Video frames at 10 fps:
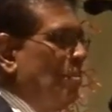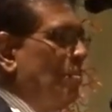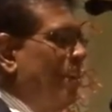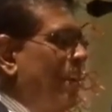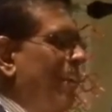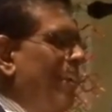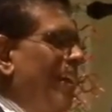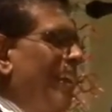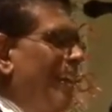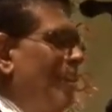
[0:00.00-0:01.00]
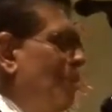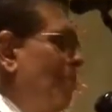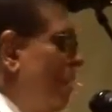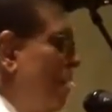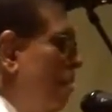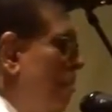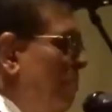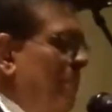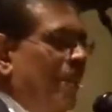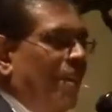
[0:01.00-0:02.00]
But I like to welcome
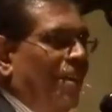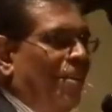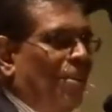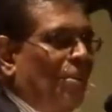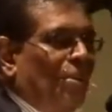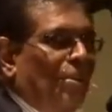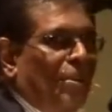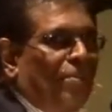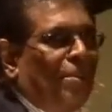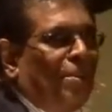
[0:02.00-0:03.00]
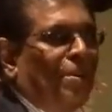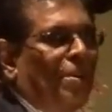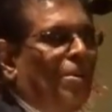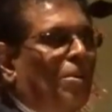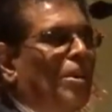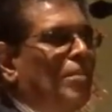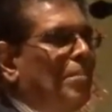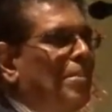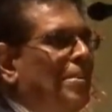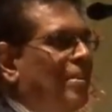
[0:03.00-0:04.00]
all of you, all
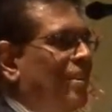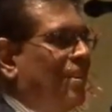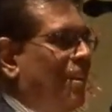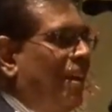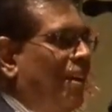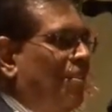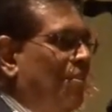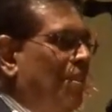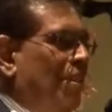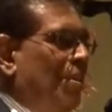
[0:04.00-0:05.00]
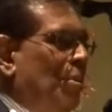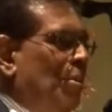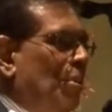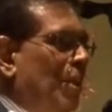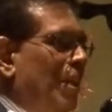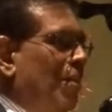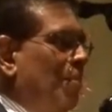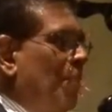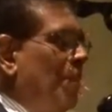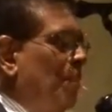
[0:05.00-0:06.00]
members of the staff who were
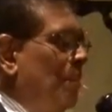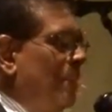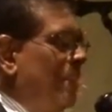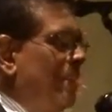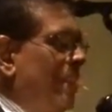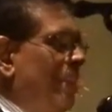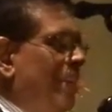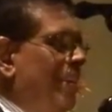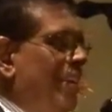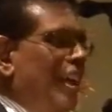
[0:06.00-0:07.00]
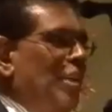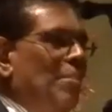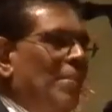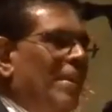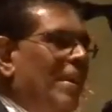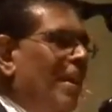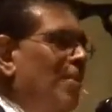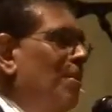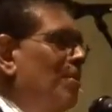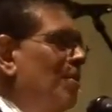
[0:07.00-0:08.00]
with us at that time, and
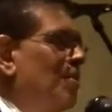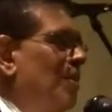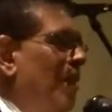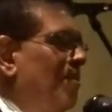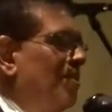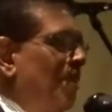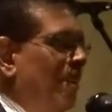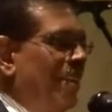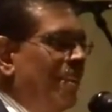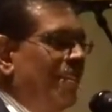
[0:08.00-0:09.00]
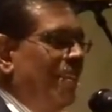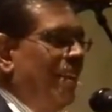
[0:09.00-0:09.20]
all those who have joined us